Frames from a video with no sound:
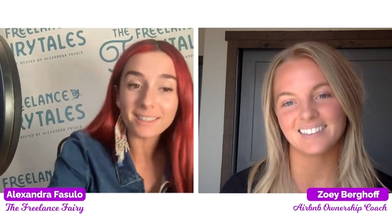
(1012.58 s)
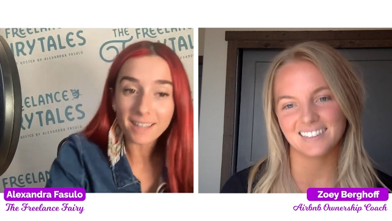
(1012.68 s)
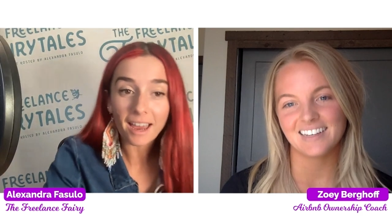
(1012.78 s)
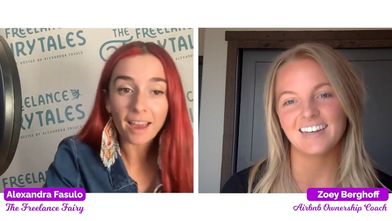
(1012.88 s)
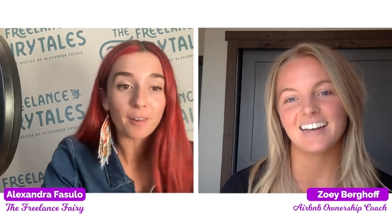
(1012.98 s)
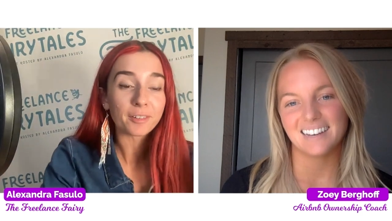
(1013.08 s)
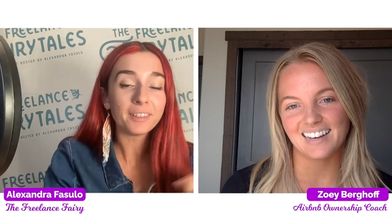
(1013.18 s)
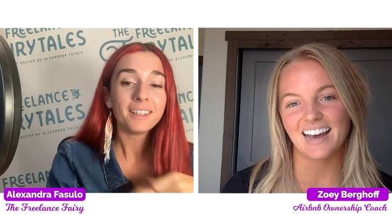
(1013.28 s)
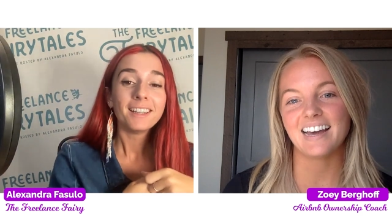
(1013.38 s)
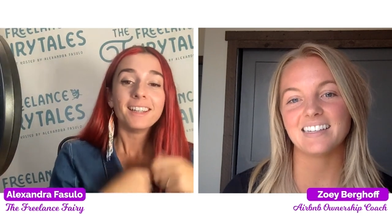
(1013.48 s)
Speaker 1: in
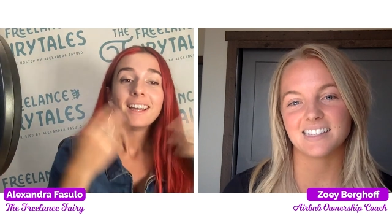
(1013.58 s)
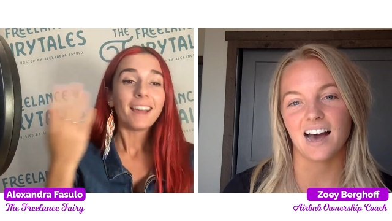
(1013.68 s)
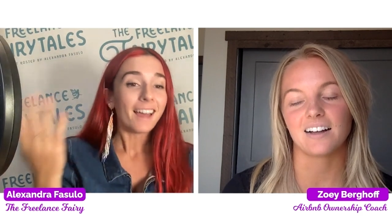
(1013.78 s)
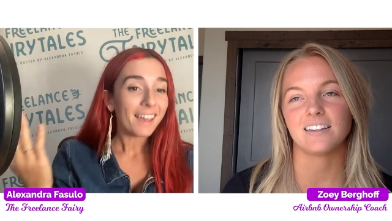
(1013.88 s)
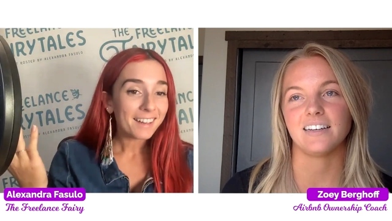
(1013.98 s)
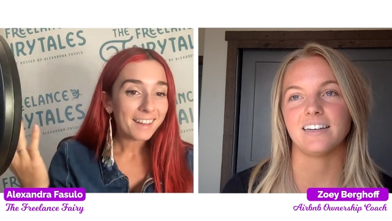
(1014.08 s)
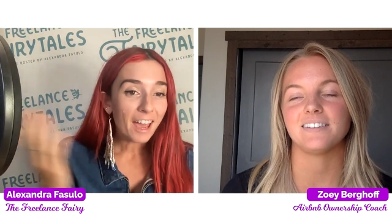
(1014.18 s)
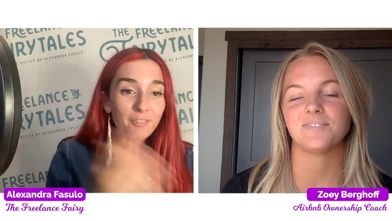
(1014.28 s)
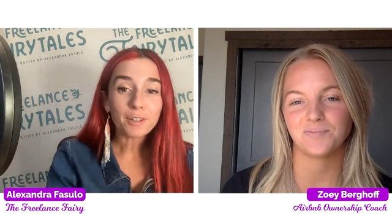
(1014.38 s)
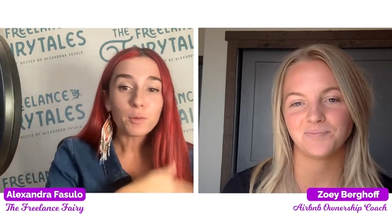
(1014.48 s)
town. Exactly. And
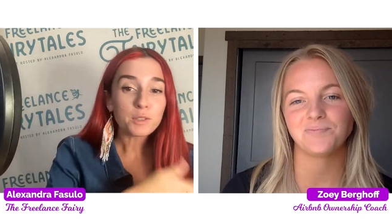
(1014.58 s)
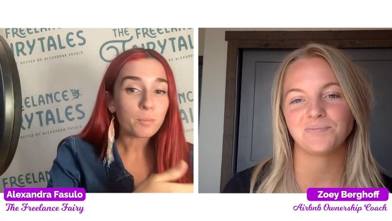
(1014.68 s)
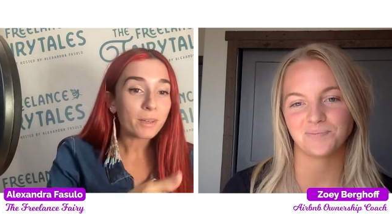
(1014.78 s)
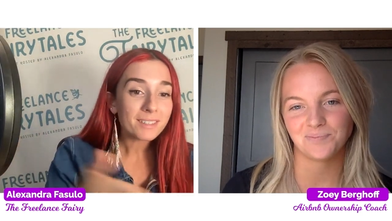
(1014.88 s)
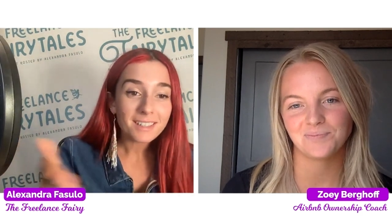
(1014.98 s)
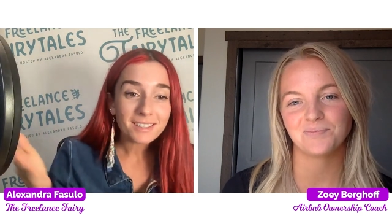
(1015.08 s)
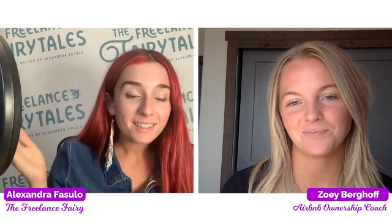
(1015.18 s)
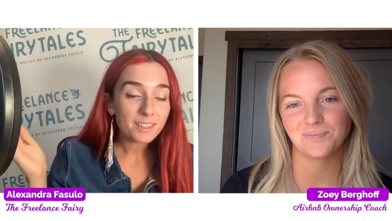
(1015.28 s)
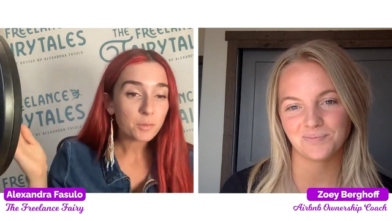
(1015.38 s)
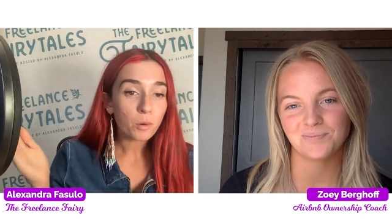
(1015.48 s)
everyone's
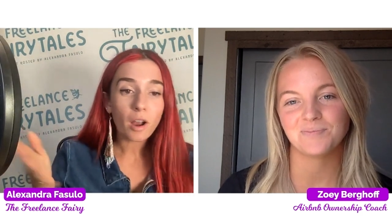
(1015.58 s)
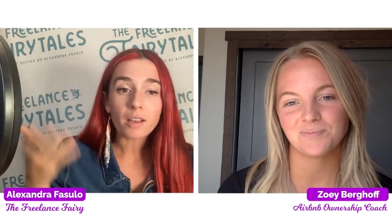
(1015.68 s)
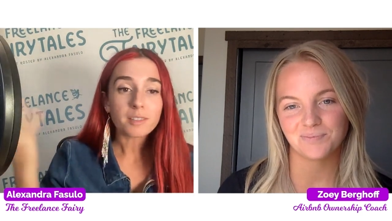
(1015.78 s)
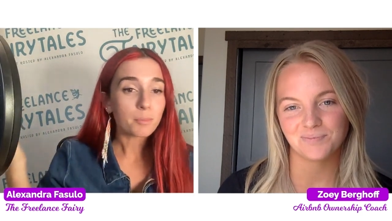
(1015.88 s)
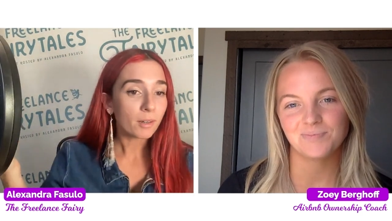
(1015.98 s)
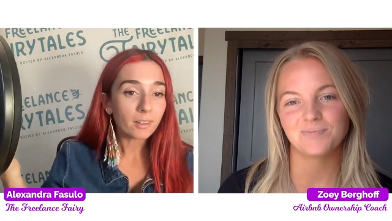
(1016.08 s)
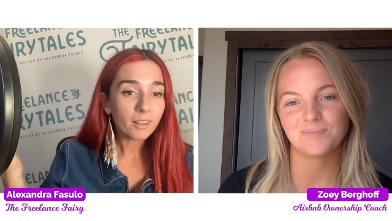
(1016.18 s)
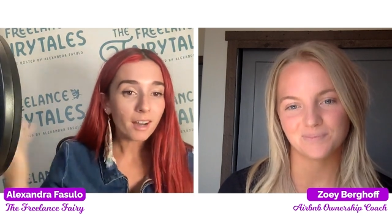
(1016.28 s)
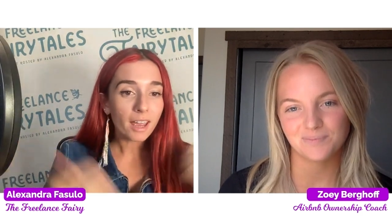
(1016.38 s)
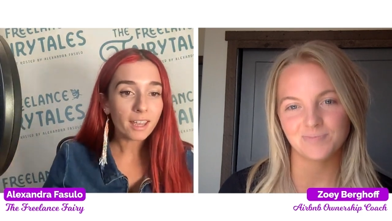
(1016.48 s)
businesses
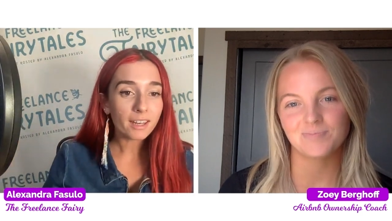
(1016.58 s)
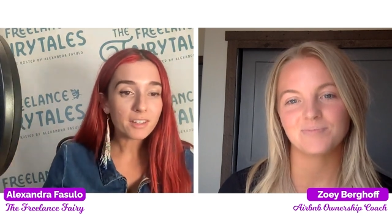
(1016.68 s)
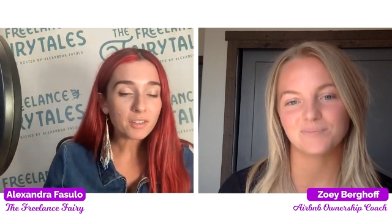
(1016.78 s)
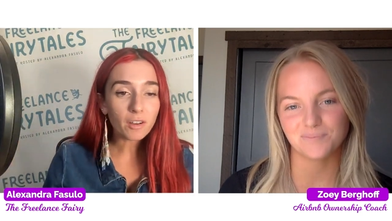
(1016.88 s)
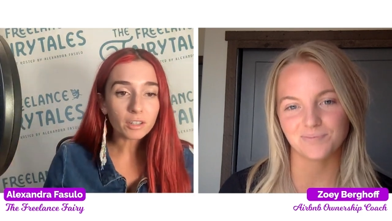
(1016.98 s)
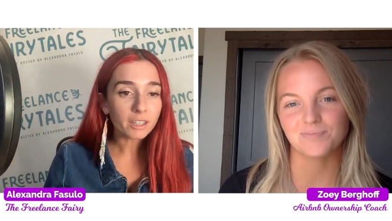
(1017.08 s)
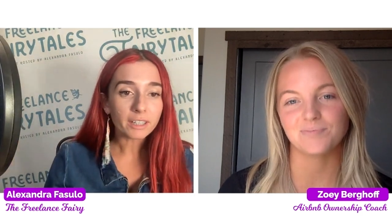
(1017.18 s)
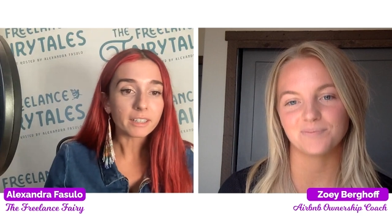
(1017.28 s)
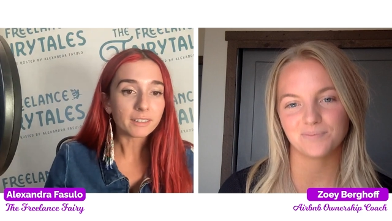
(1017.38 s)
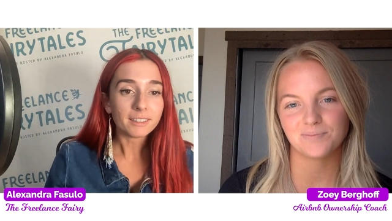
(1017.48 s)
prosper and it's all
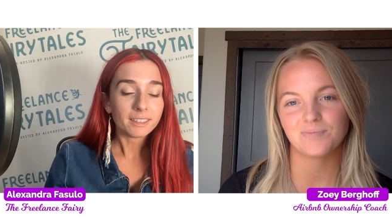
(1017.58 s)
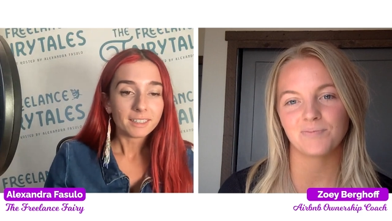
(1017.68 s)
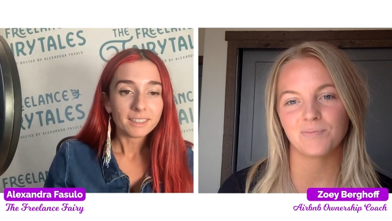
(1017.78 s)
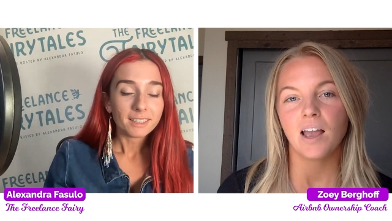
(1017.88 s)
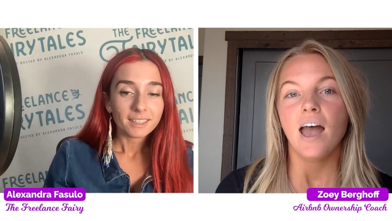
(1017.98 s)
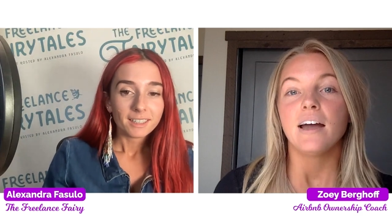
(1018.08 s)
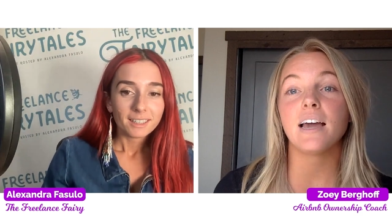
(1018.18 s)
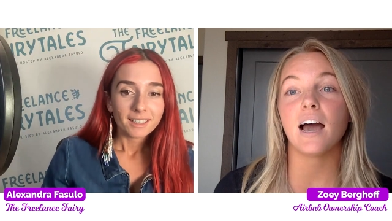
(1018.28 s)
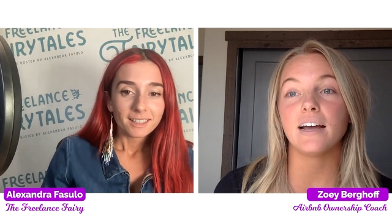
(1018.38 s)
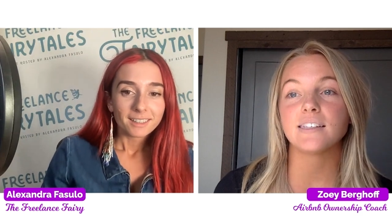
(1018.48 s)
mm-hmm. good.
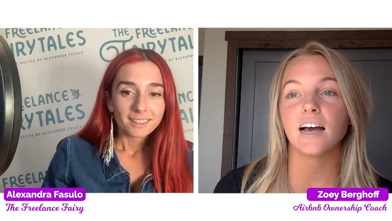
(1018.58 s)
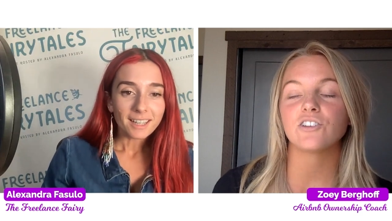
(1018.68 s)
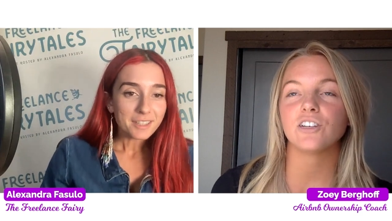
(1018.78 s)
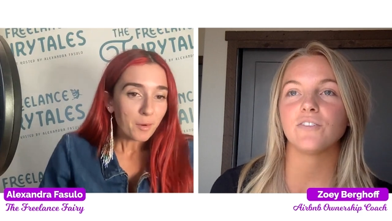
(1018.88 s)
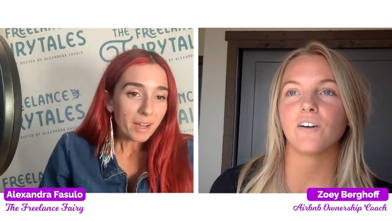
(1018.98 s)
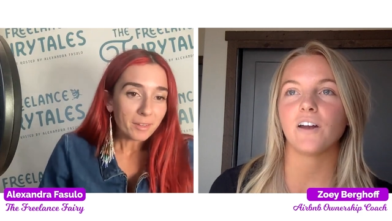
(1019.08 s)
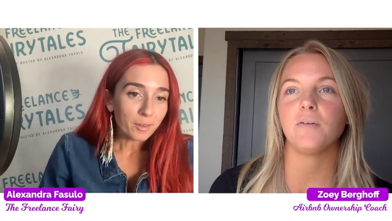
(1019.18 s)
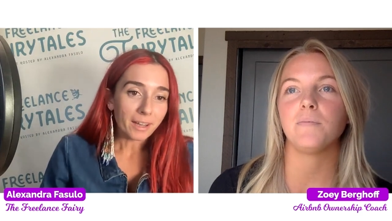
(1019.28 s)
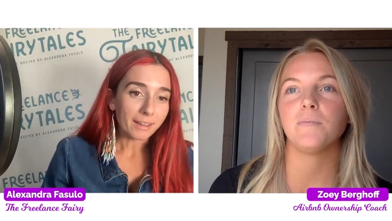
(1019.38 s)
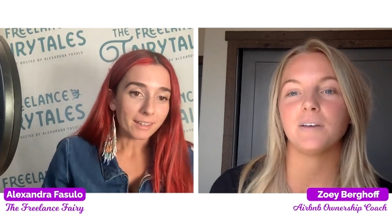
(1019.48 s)
Speaker 2: Yeah, it's
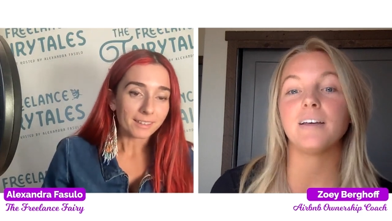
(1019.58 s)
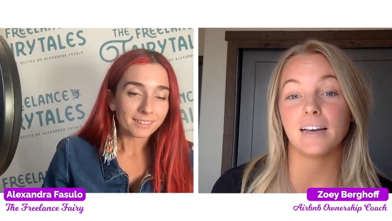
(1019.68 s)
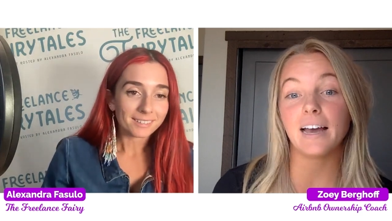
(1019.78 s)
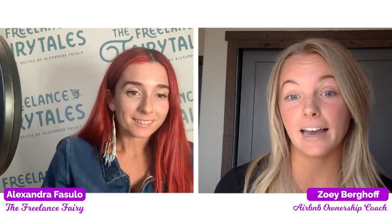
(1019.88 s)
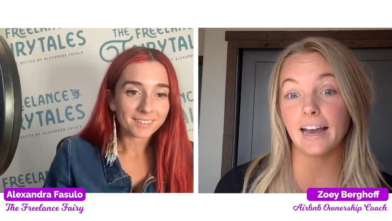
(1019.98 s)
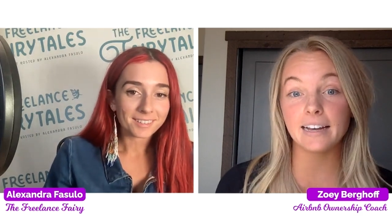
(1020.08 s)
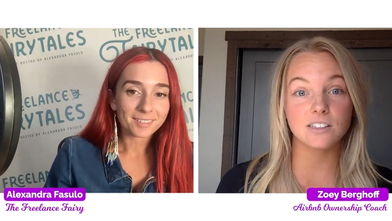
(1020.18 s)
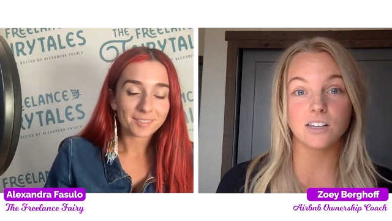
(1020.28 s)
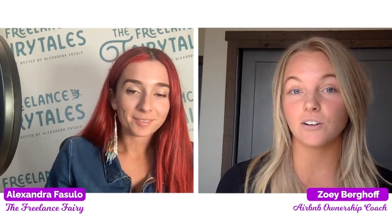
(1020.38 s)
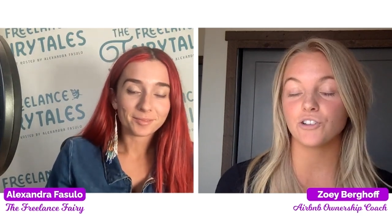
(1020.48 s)
actually
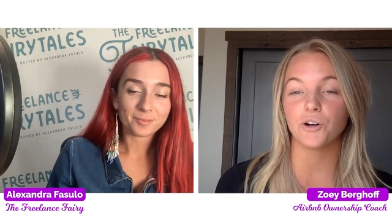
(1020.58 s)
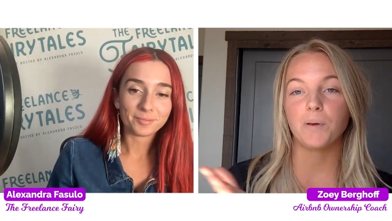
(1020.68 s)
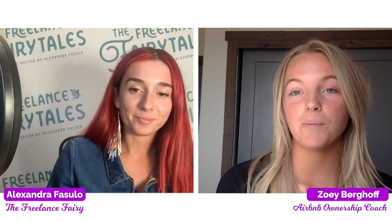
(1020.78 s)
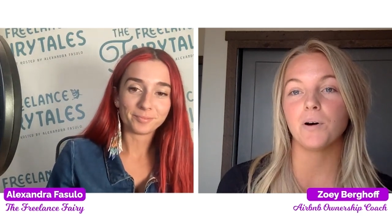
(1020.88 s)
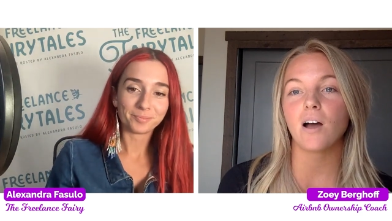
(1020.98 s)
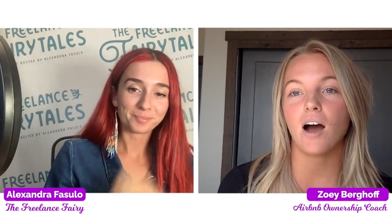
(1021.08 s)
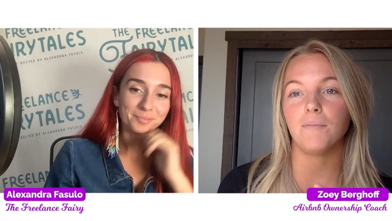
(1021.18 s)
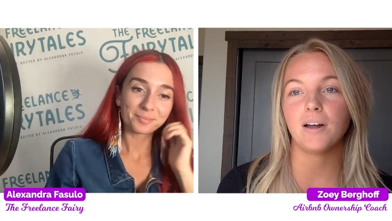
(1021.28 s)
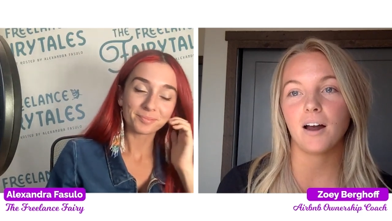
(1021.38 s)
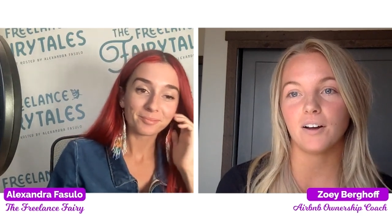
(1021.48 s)
it's so true. People
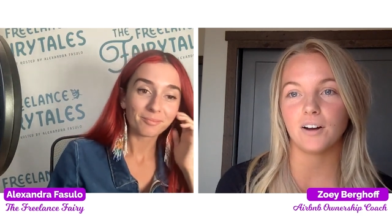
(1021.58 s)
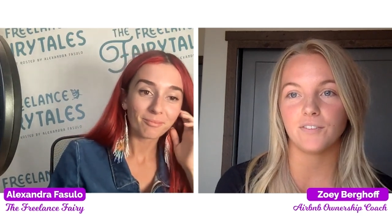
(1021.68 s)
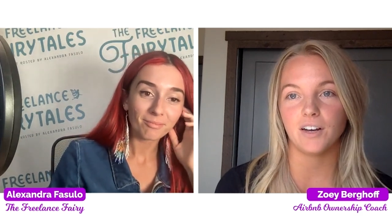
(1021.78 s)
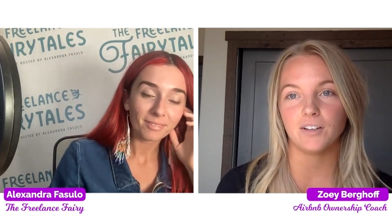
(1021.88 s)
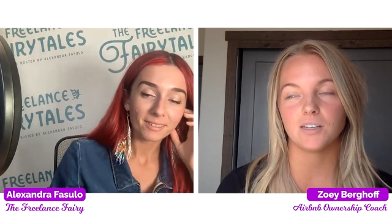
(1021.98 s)
comment on our videos